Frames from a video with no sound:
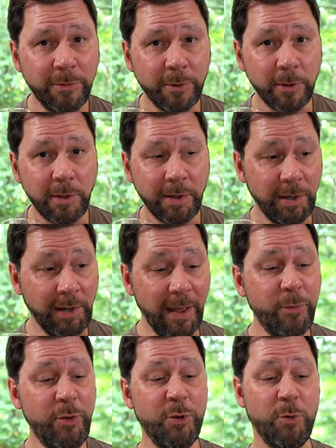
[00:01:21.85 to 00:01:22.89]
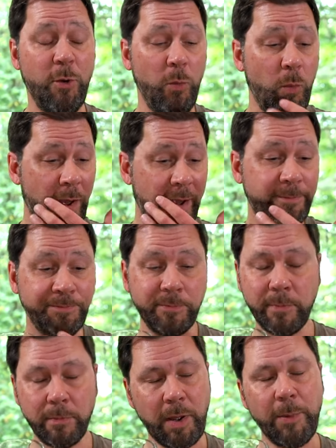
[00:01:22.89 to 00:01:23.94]
For an 11 year old wine,
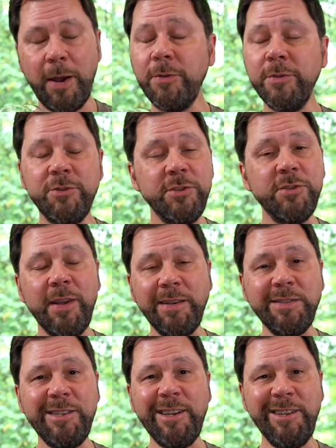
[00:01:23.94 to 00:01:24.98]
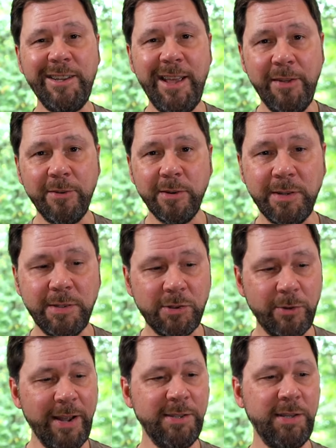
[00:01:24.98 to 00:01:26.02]
my mouth is just like sticking together. It's
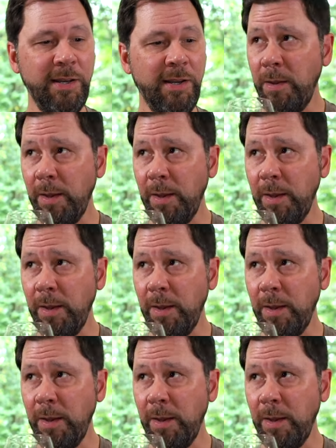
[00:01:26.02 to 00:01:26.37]
crazy.